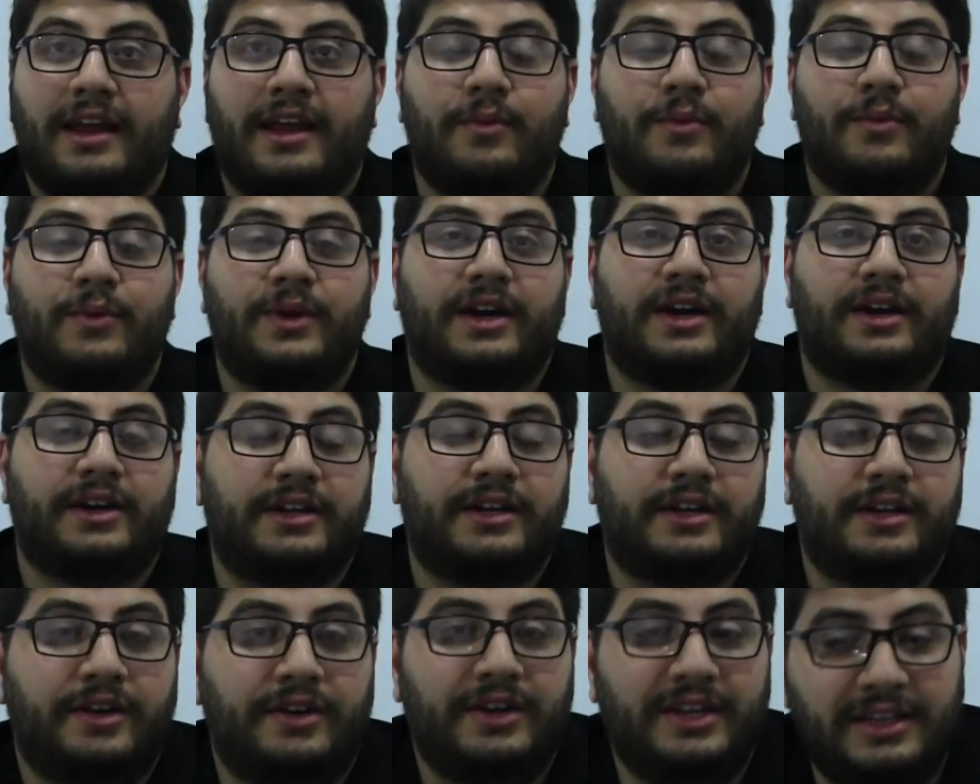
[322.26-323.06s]
we are
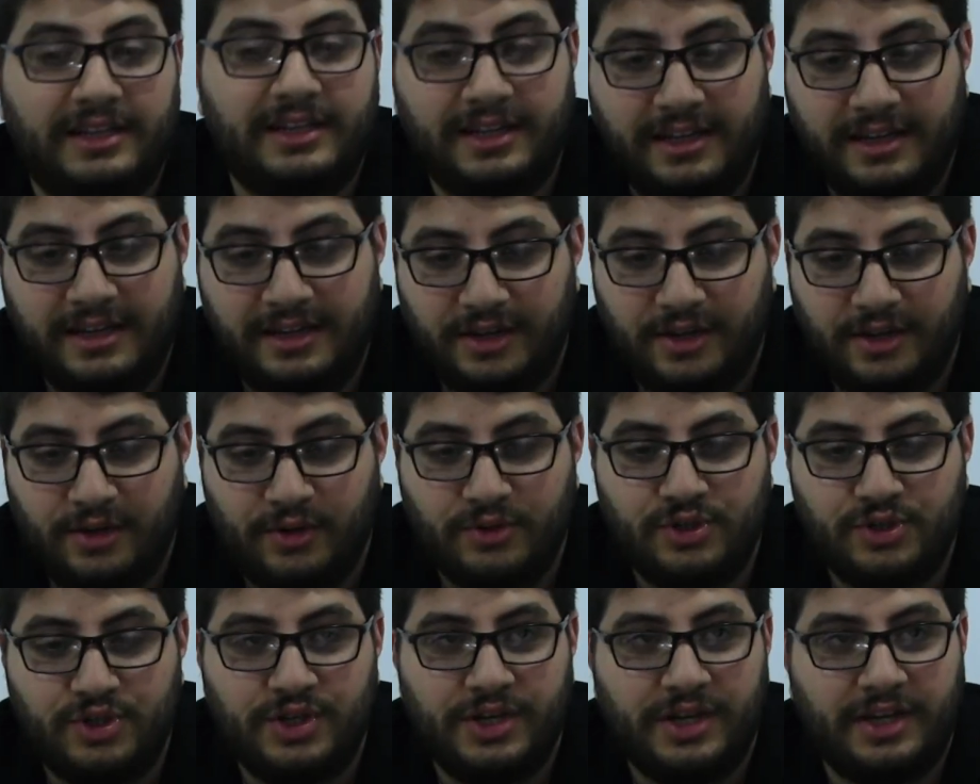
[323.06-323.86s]
currently
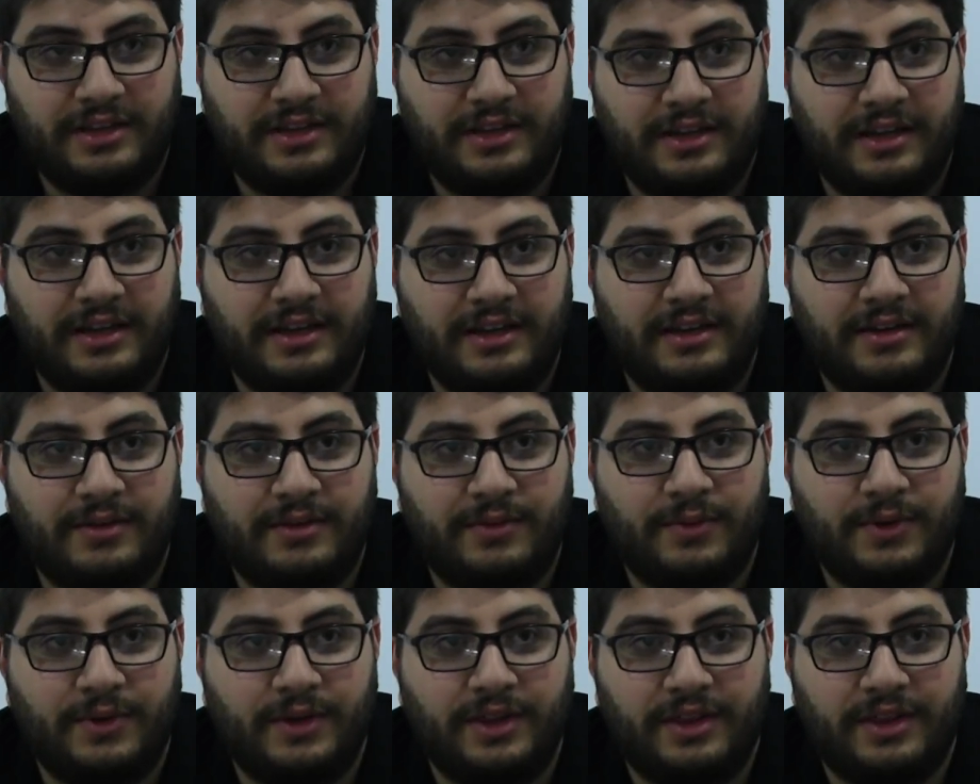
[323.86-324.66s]

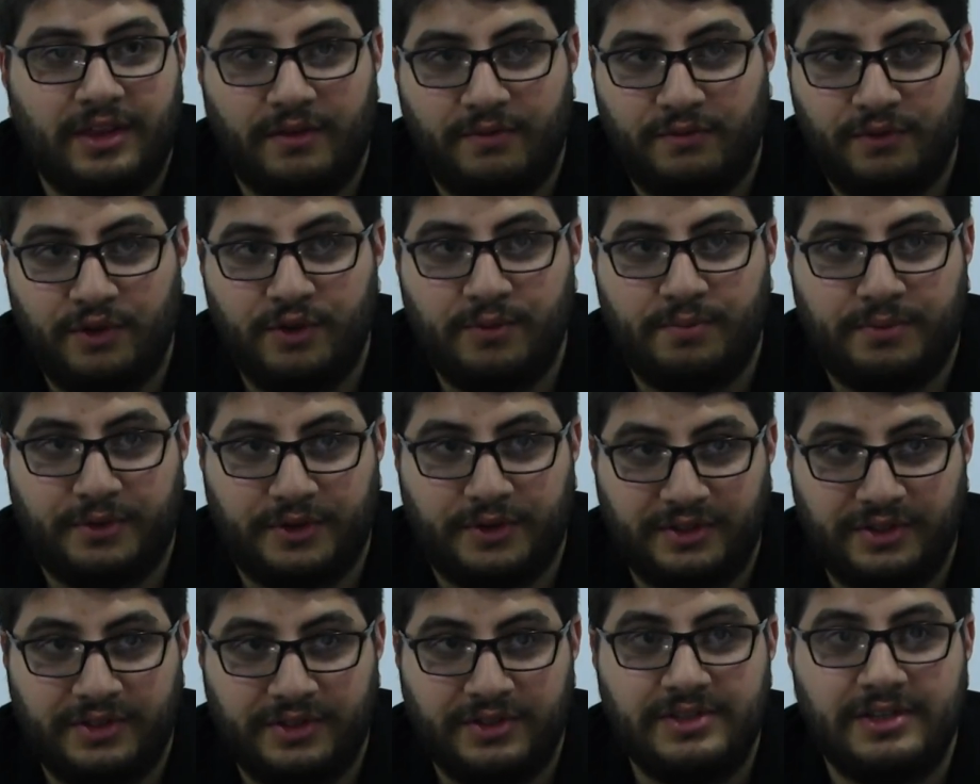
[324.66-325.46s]
negotiating with a few
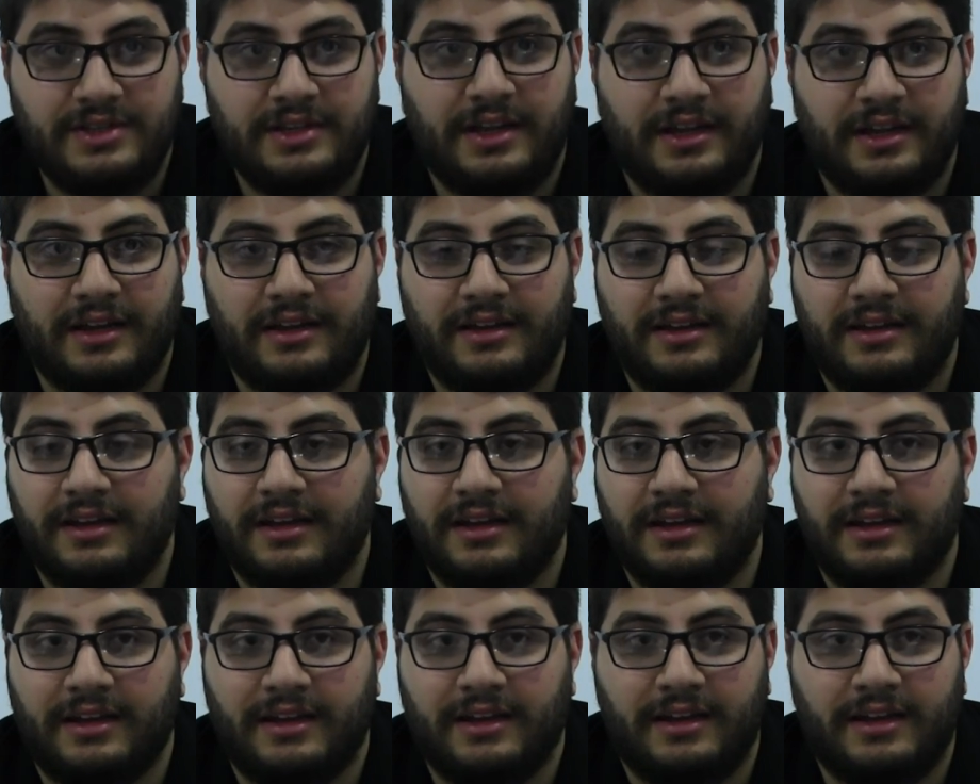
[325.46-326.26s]
partners like
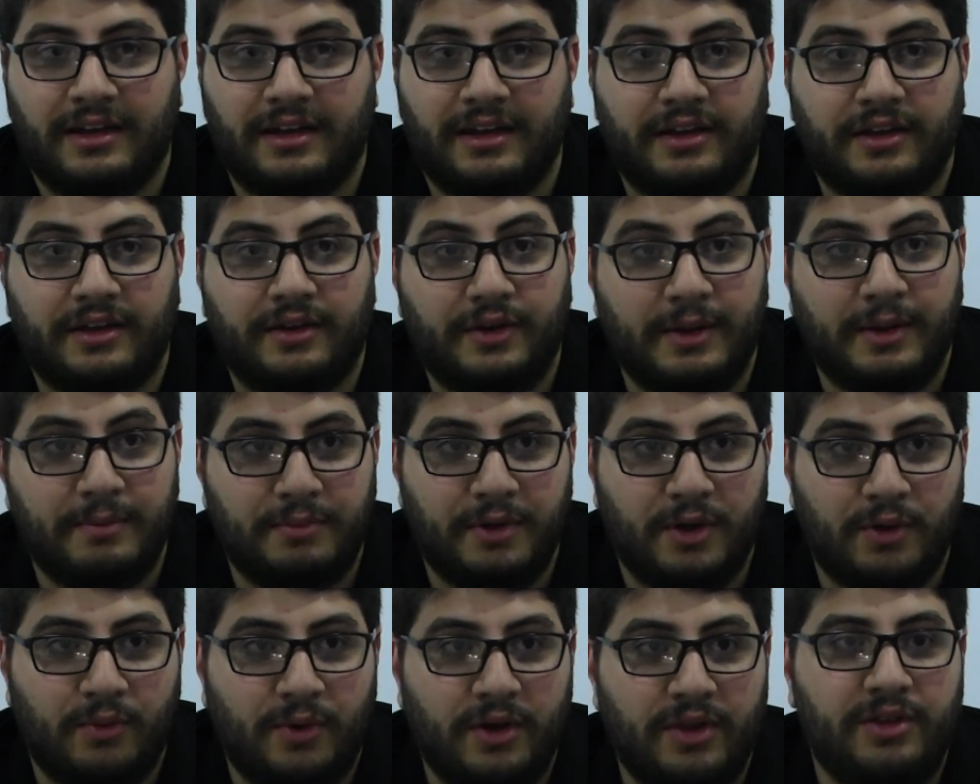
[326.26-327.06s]

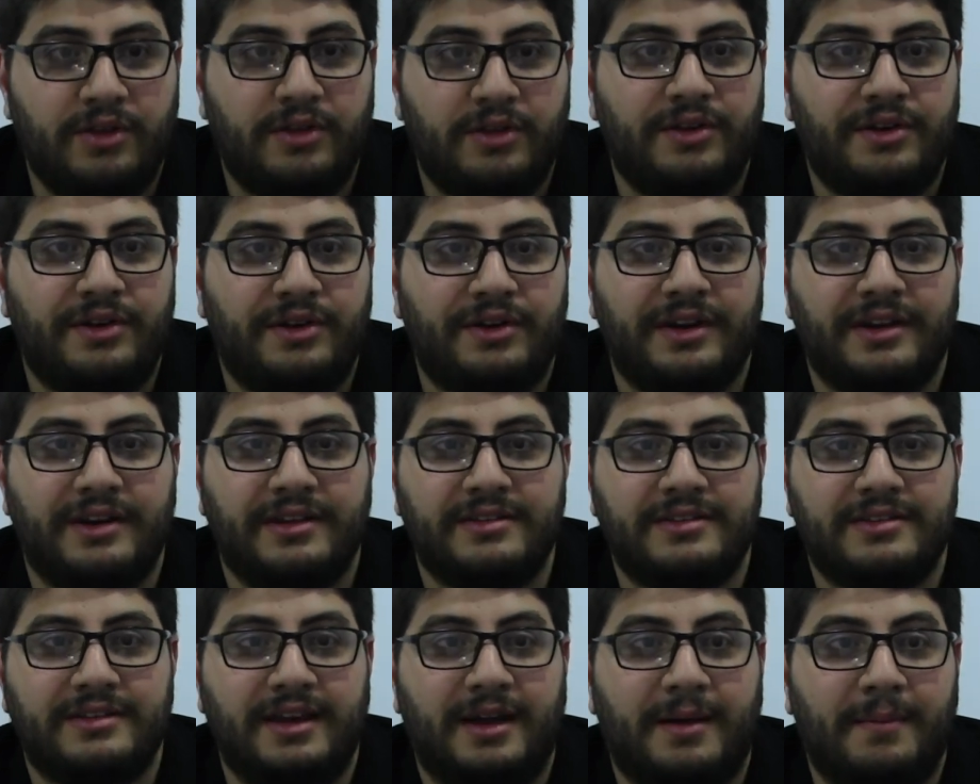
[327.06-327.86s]
Arabia Weather
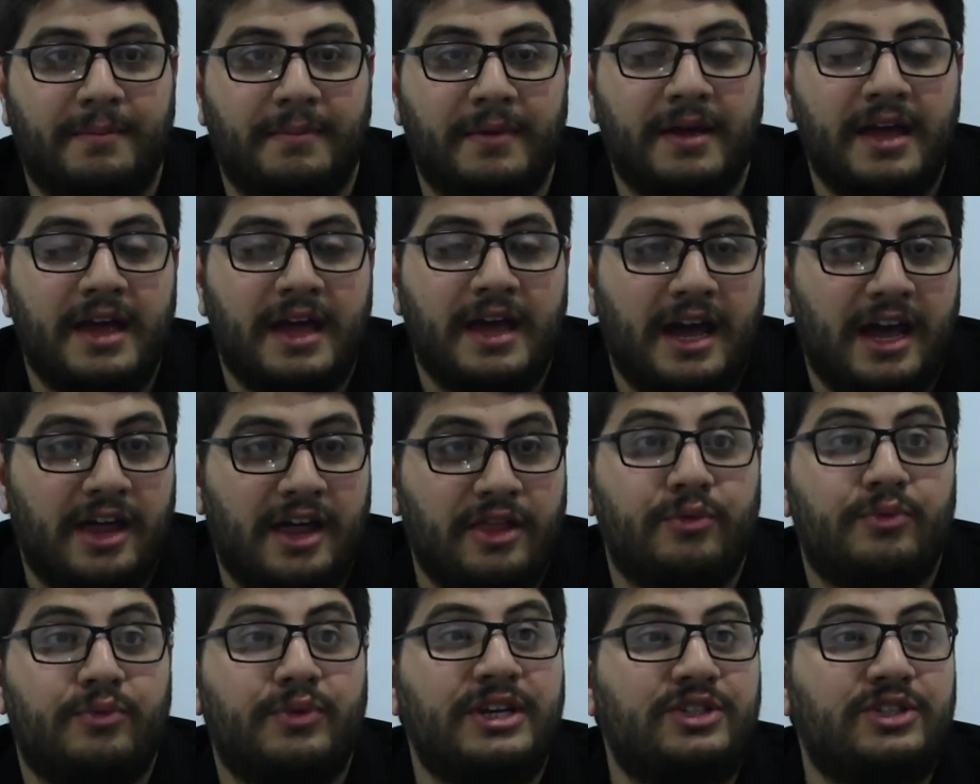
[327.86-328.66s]

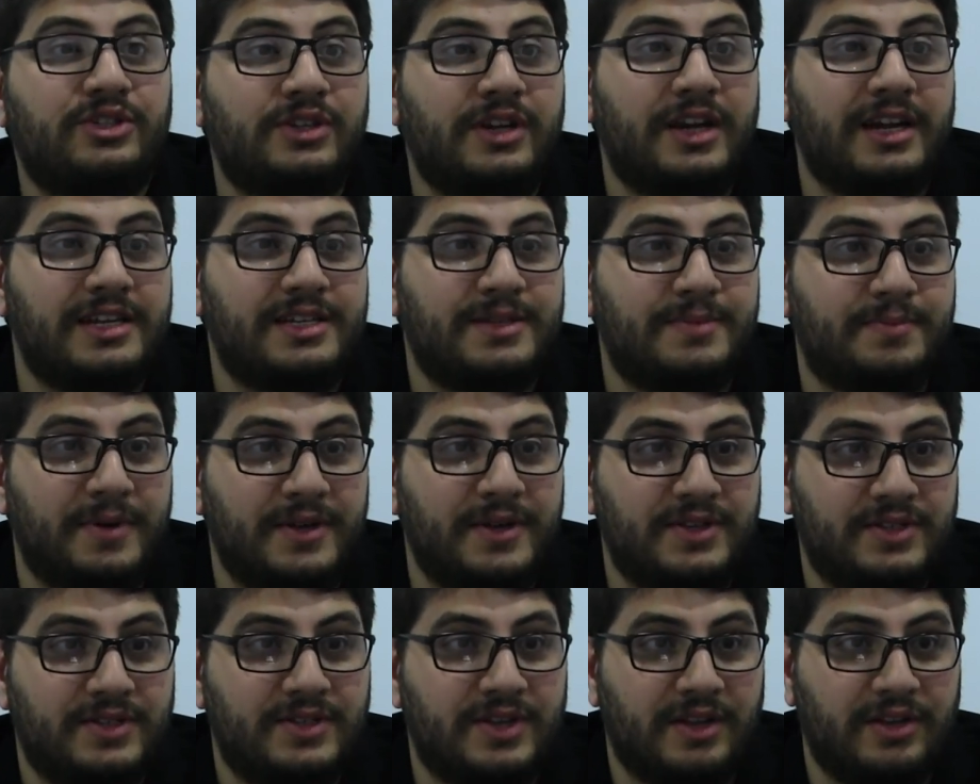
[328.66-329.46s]
and the Regional
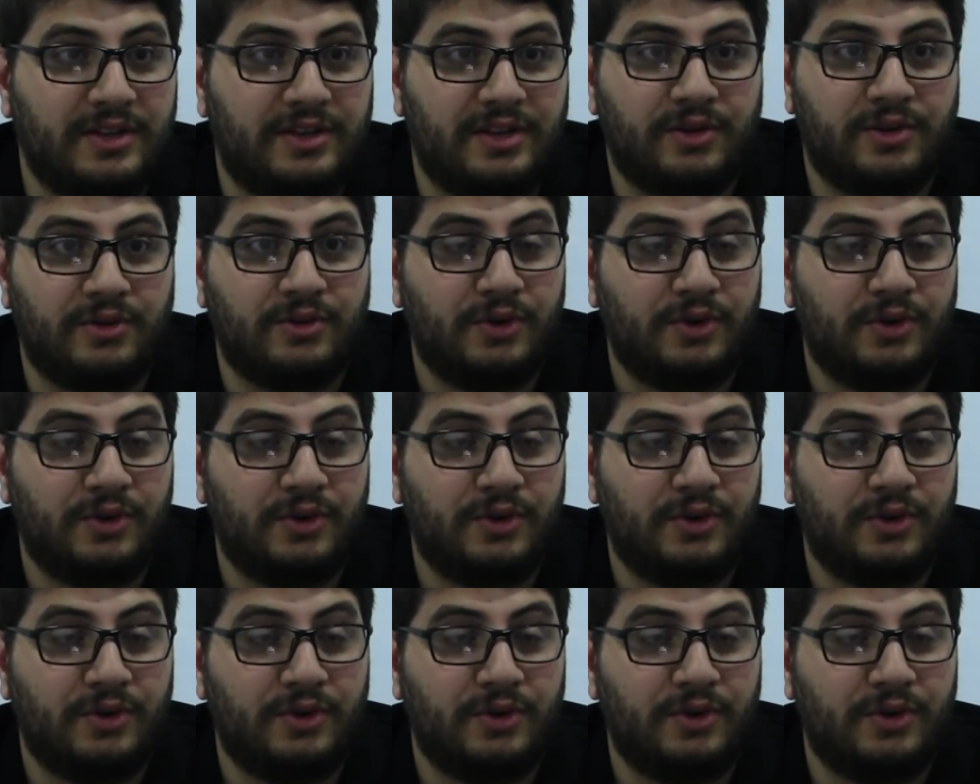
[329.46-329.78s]
Space Center,